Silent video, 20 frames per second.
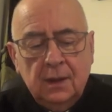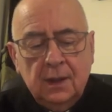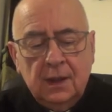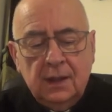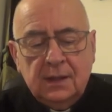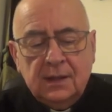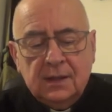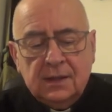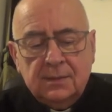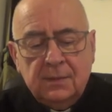
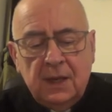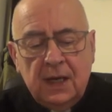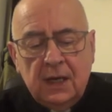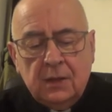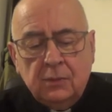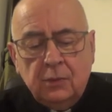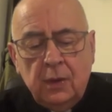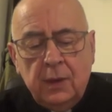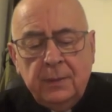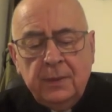It has
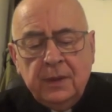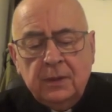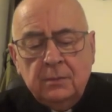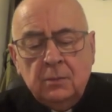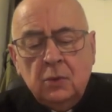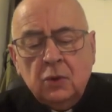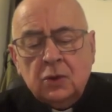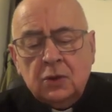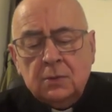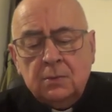made women
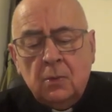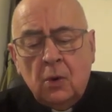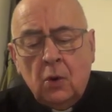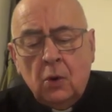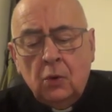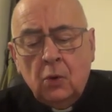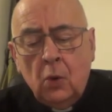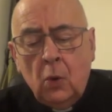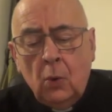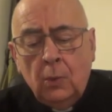much
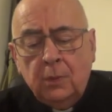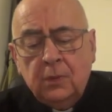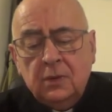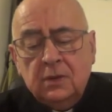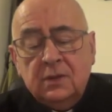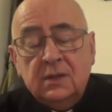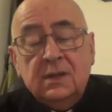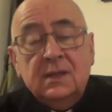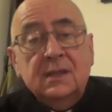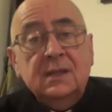more open
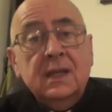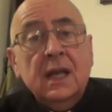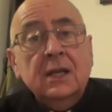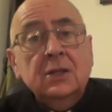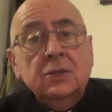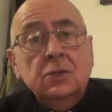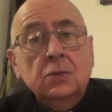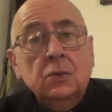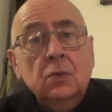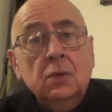to
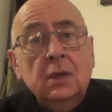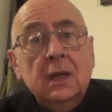sexual